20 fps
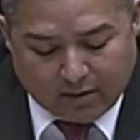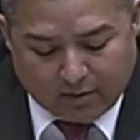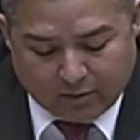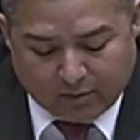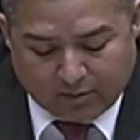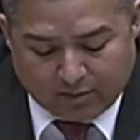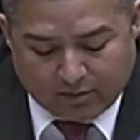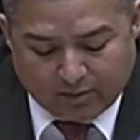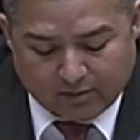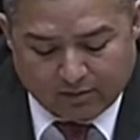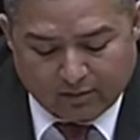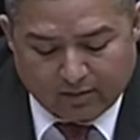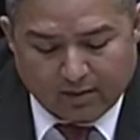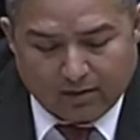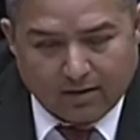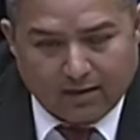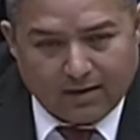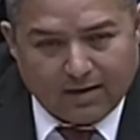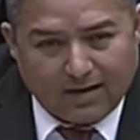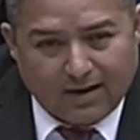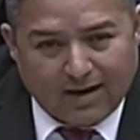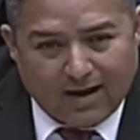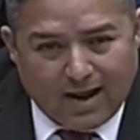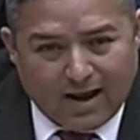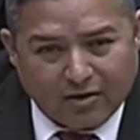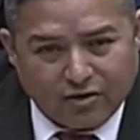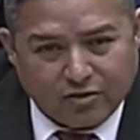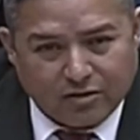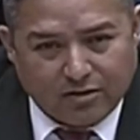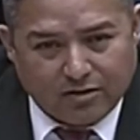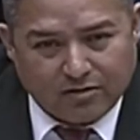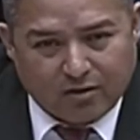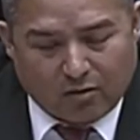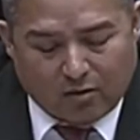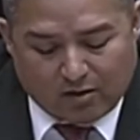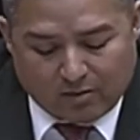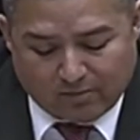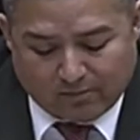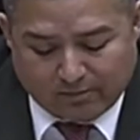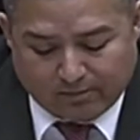oath. Inaction is
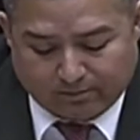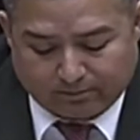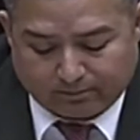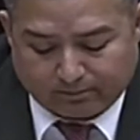harm.